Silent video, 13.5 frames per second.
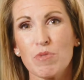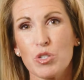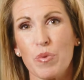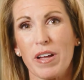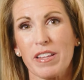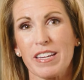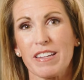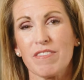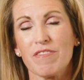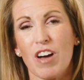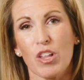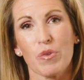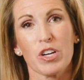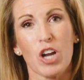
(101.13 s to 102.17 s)
swelling
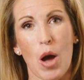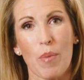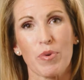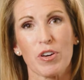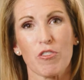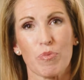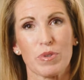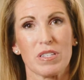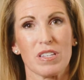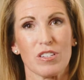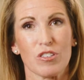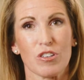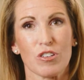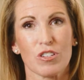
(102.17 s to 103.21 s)
following operative
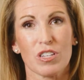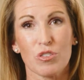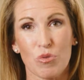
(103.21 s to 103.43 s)
procedures is